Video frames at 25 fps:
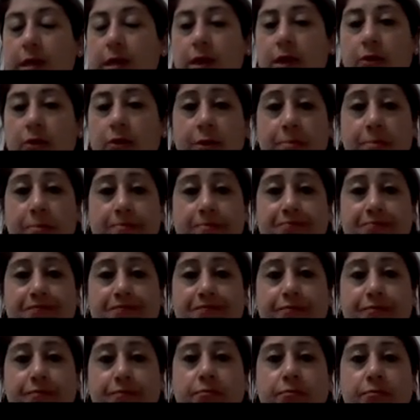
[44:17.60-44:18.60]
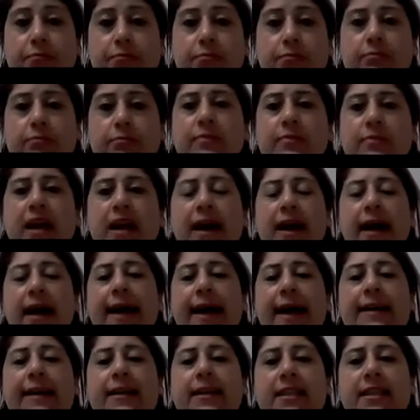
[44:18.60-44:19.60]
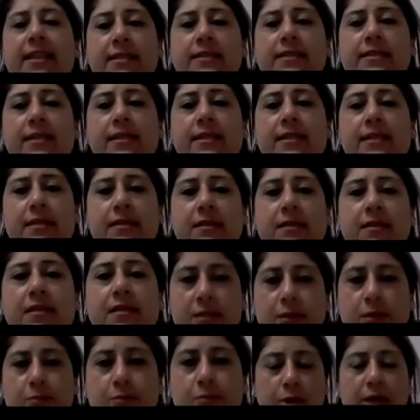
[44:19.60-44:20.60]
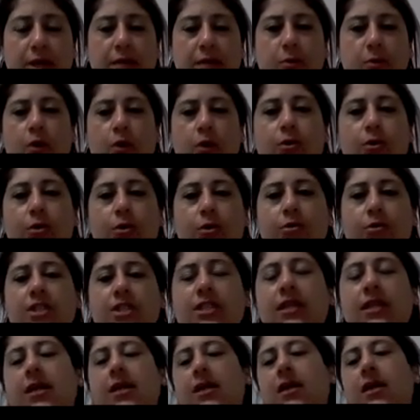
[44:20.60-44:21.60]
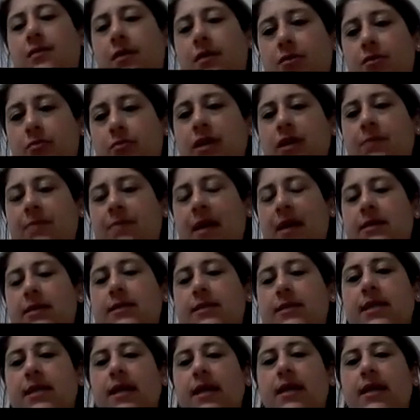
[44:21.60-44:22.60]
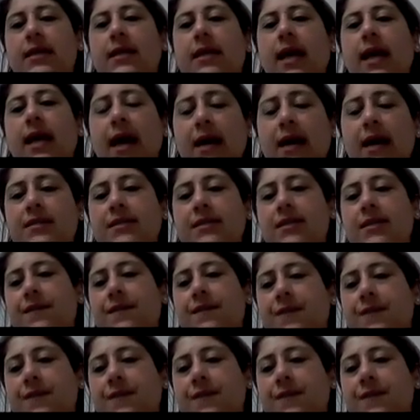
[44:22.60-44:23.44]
hero. And this is the Supreme Court. The three men are standing outside the